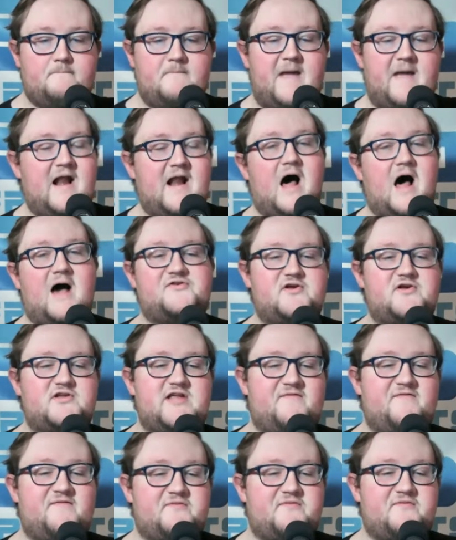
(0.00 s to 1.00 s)
Matt
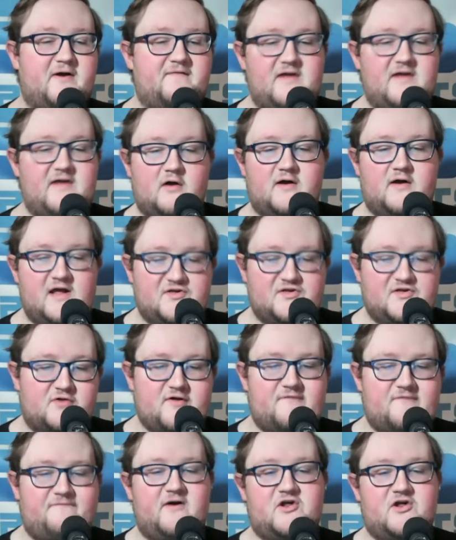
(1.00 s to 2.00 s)
Hossack, Defensive Player of the Year, he's on there.